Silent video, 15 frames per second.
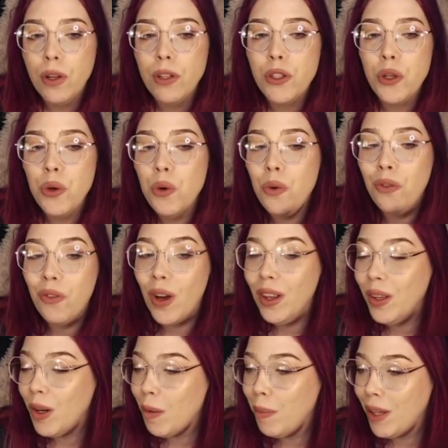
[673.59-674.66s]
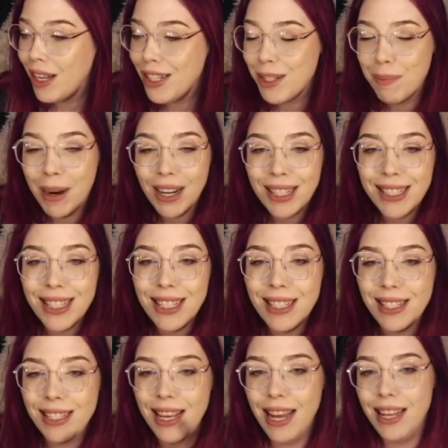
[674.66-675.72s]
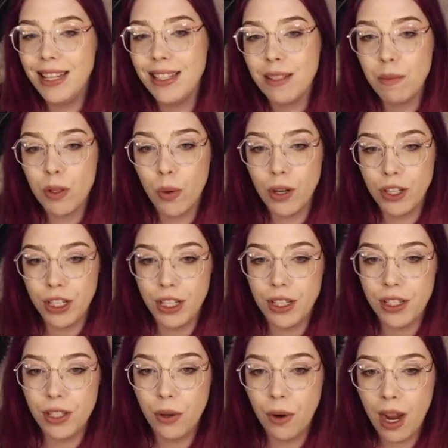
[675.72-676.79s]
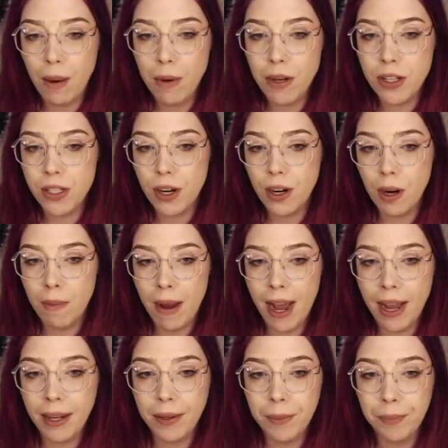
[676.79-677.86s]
2 fun little plush boxes, and some torches. So grab your starter pack,